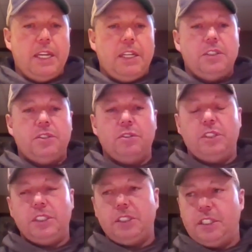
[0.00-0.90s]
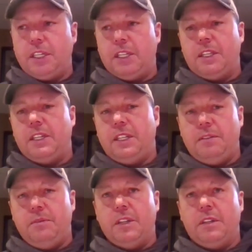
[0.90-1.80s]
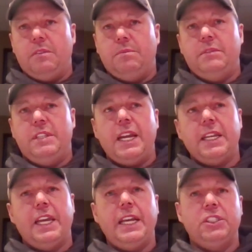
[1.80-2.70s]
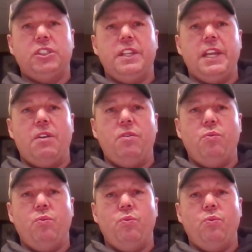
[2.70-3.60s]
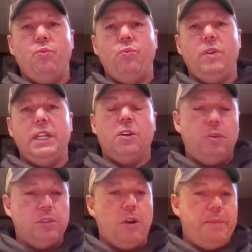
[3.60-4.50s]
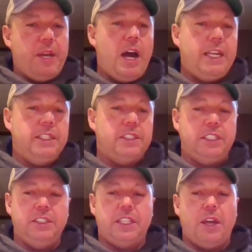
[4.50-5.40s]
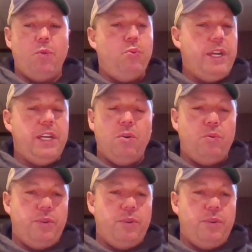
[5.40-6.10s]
So just the the the dedication that goes on behind the scenes that we don't